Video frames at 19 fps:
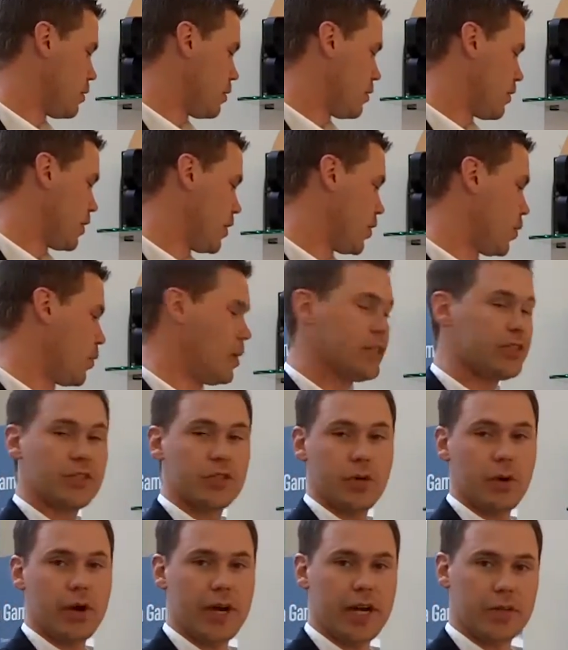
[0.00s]
the unit
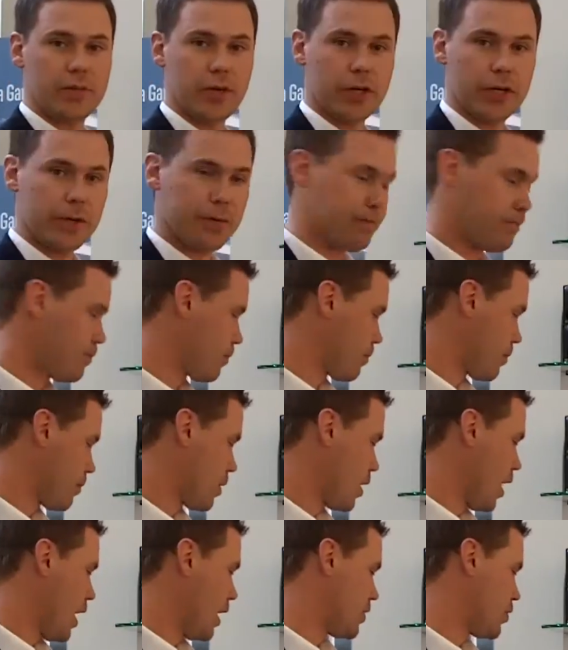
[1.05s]
to our network.
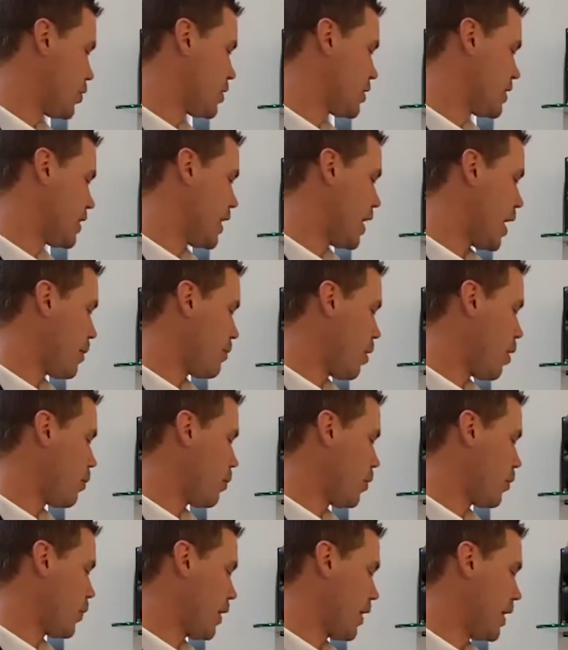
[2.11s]
As you can see, I'm
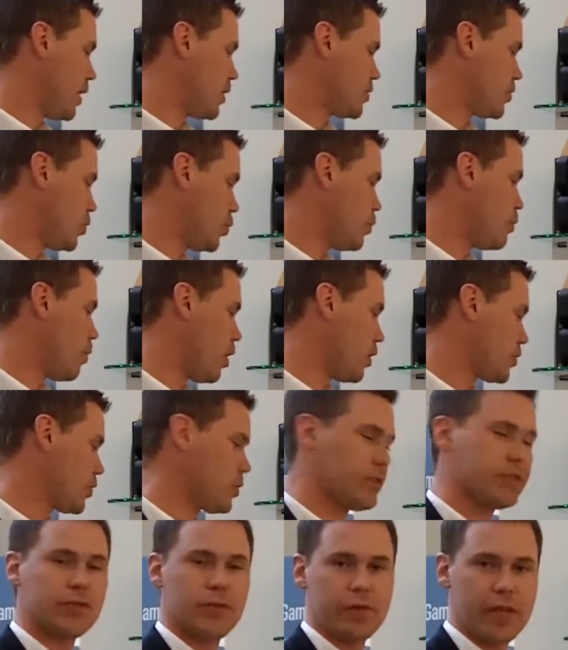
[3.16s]
uploading here 2
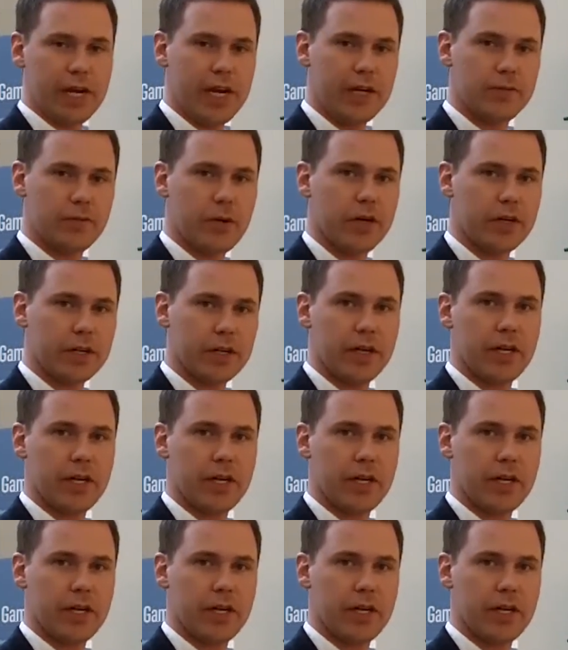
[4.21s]
modules to the network.